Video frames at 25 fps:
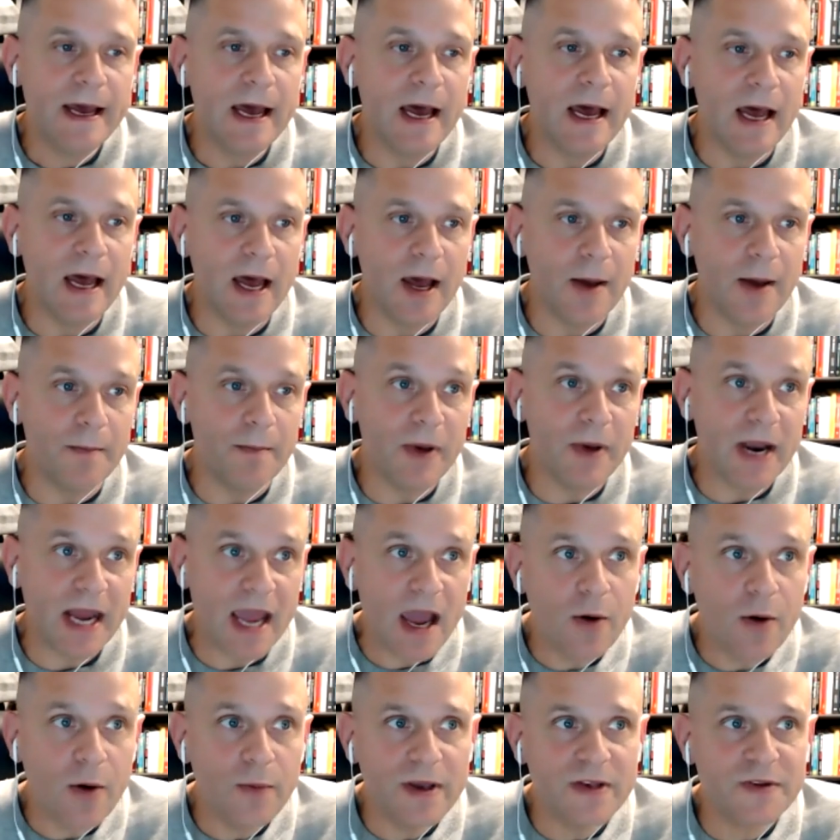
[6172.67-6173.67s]
Um, but
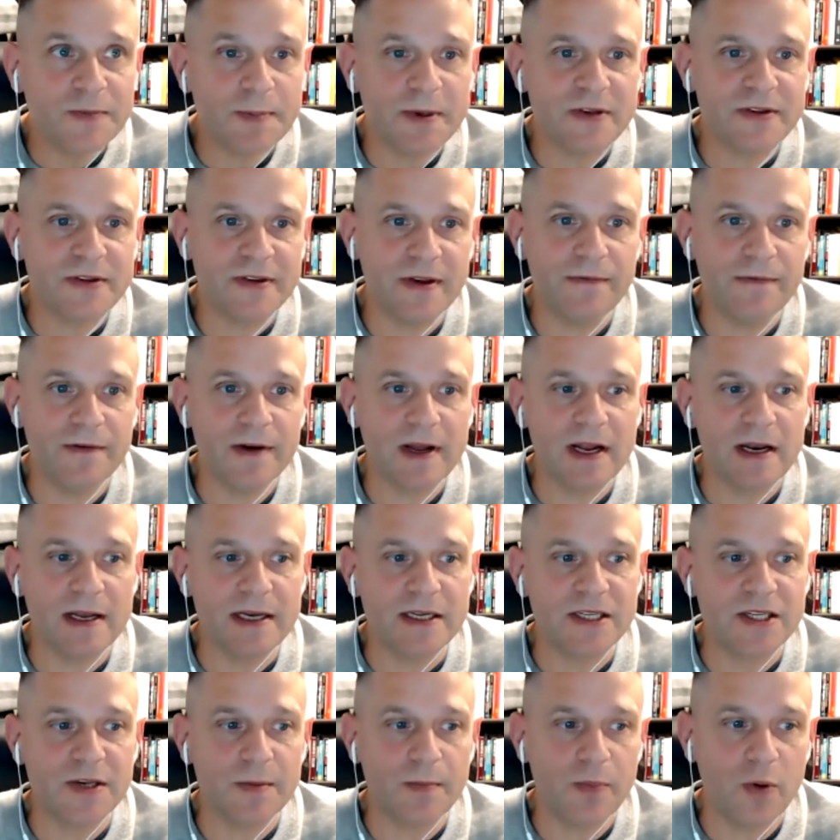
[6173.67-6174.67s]
how we specifically
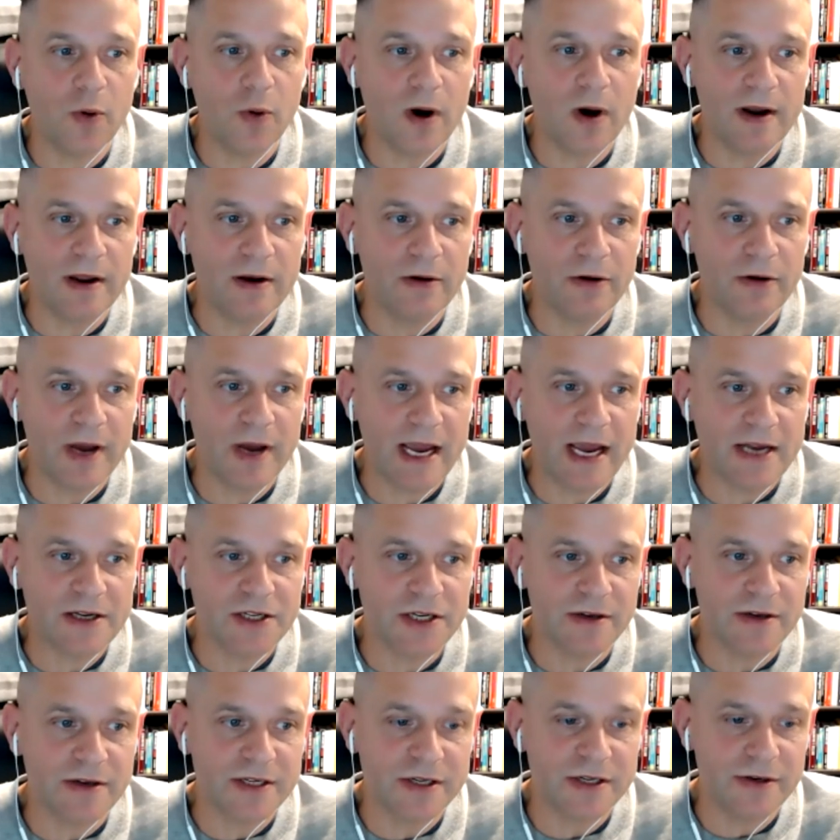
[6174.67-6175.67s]
support
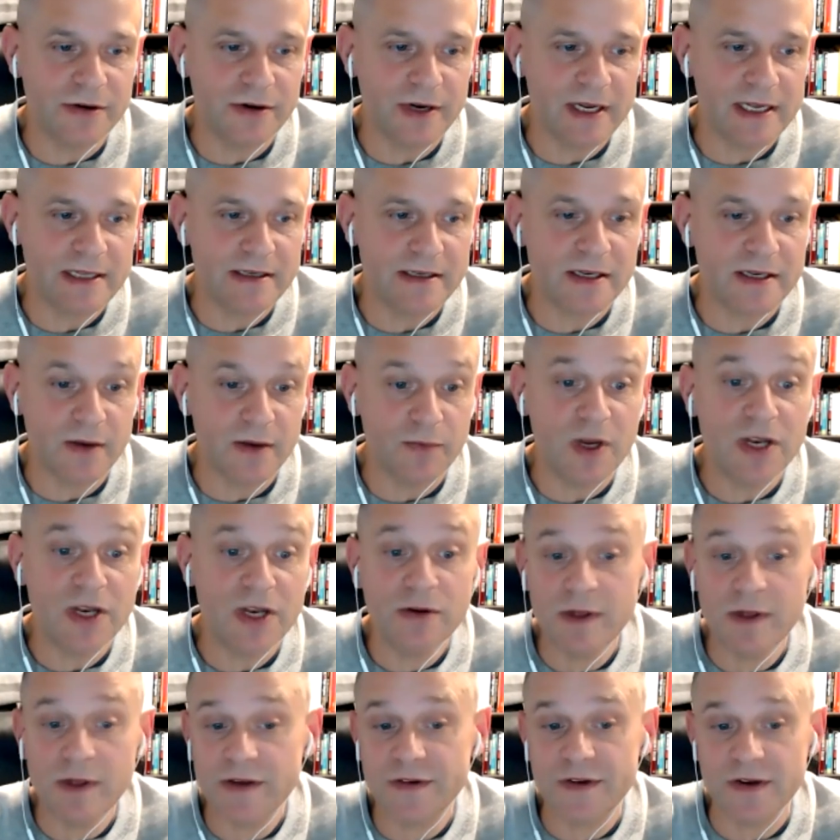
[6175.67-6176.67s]
international students, and we
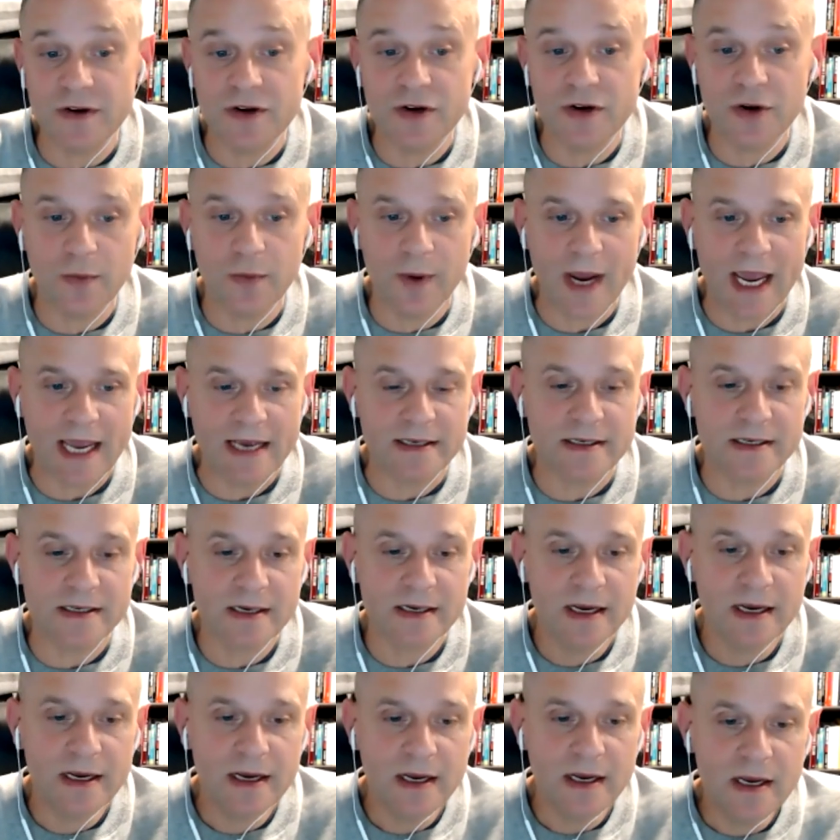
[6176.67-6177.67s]
do this in two ways.
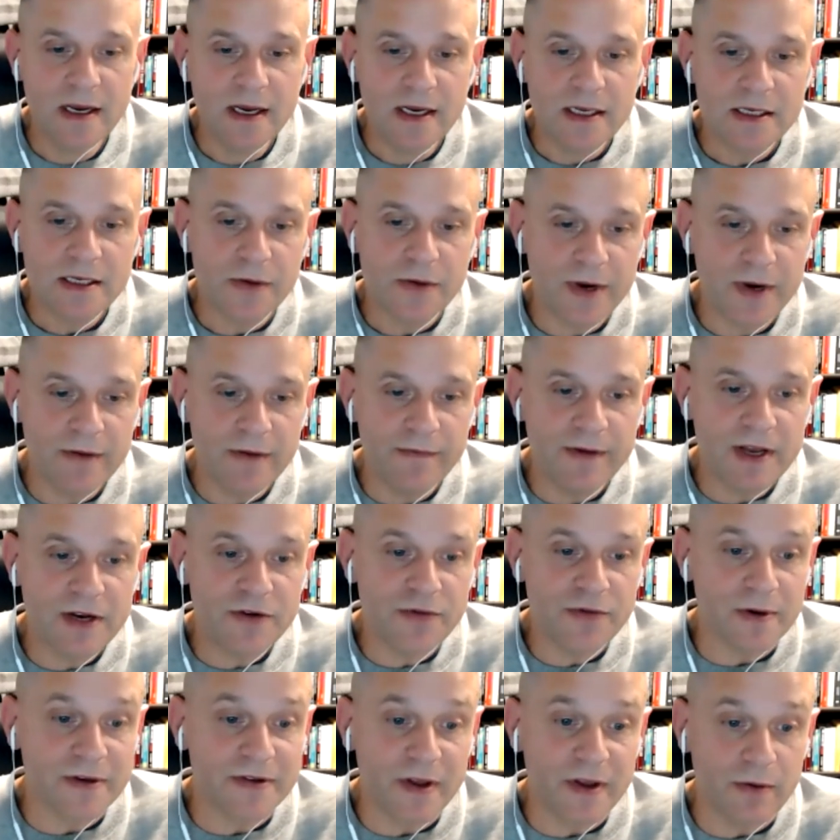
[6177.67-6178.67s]
So
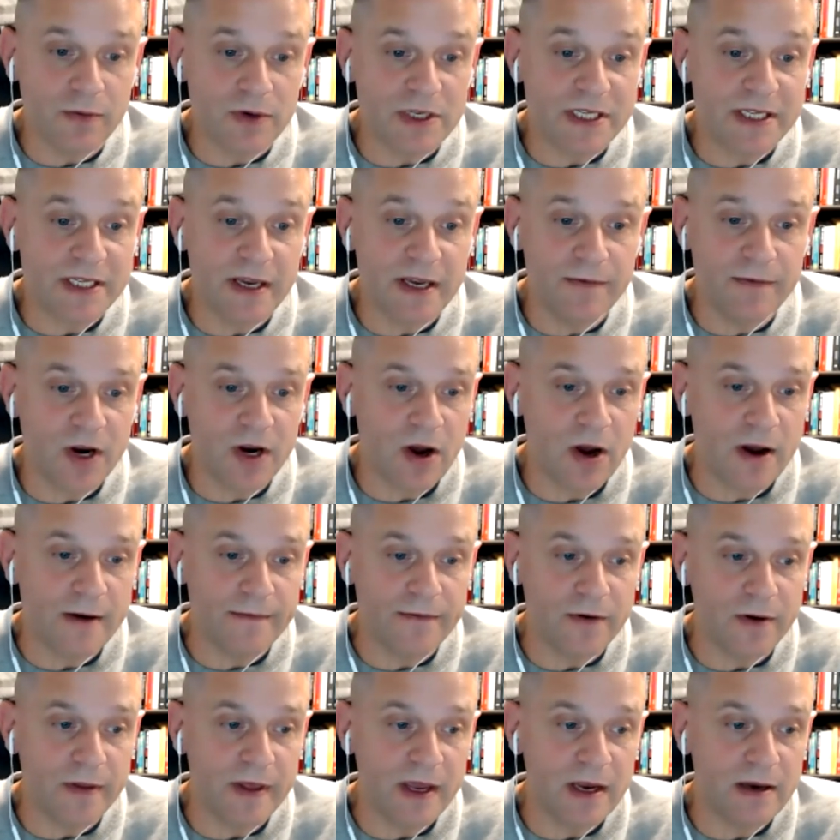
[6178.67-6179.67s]
individuals that receive an
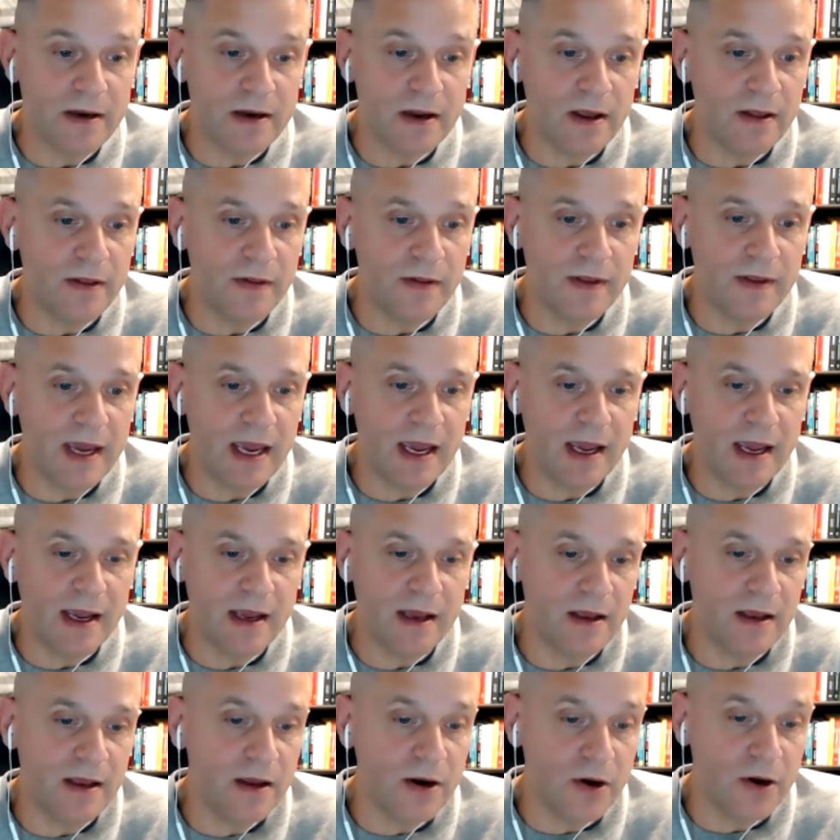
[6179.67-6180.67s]
offer, they, they
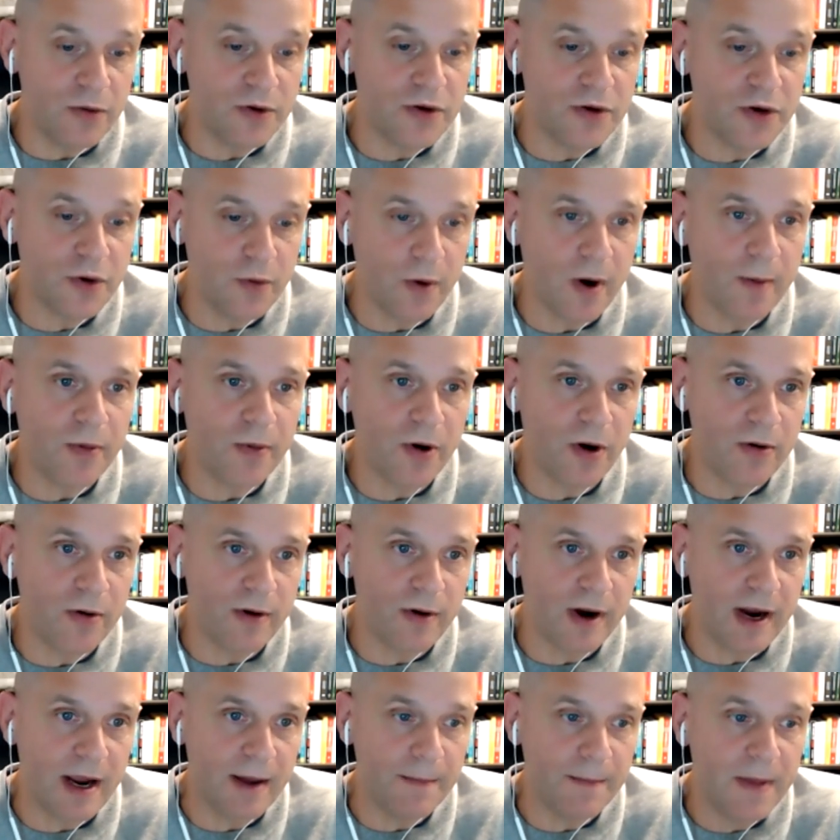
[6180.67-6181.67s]
you know, to our
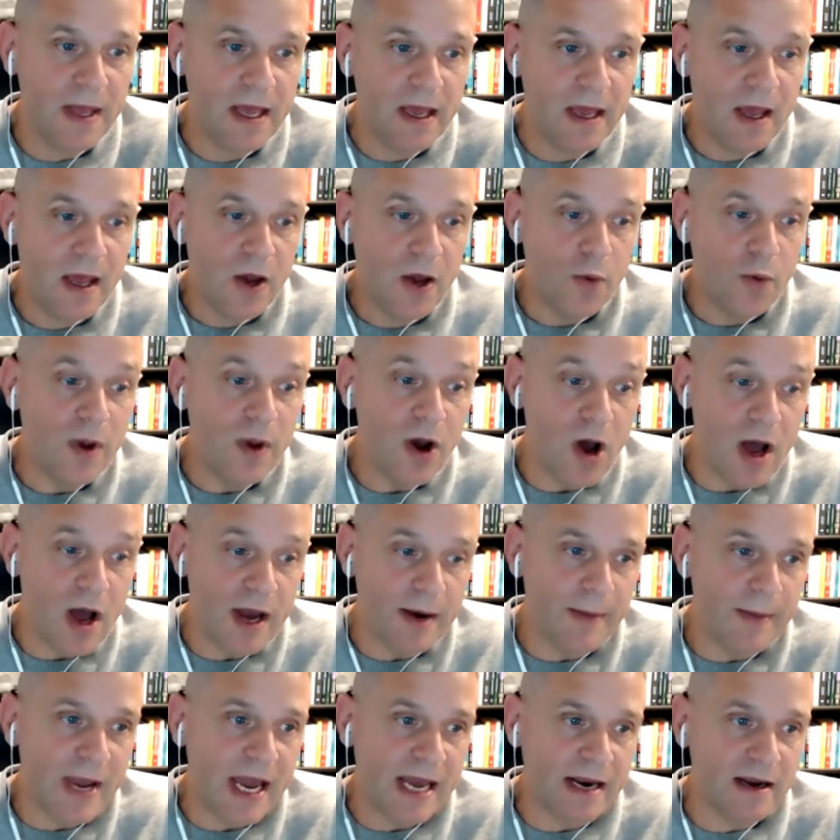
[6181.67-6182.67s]
program, we
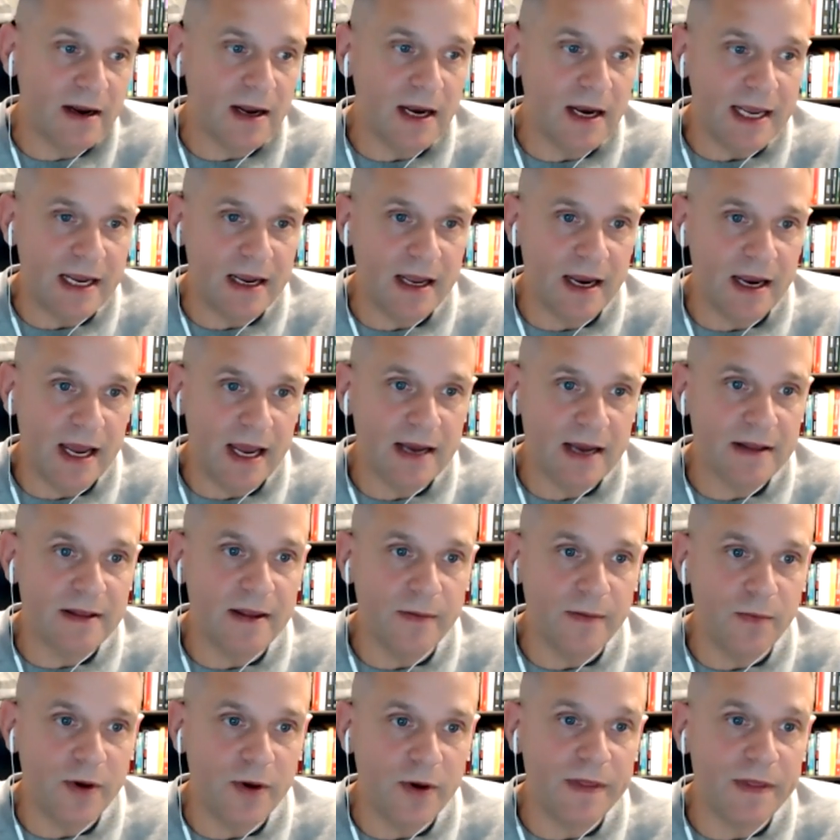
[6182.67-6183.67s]
automatically connect
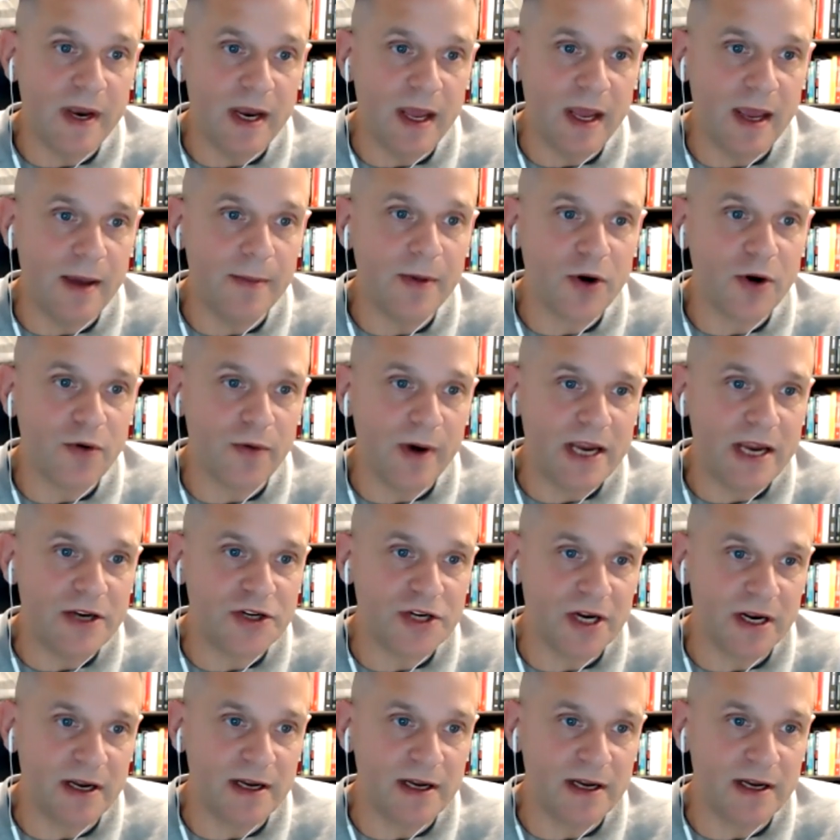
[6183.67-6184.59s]
them with an immigration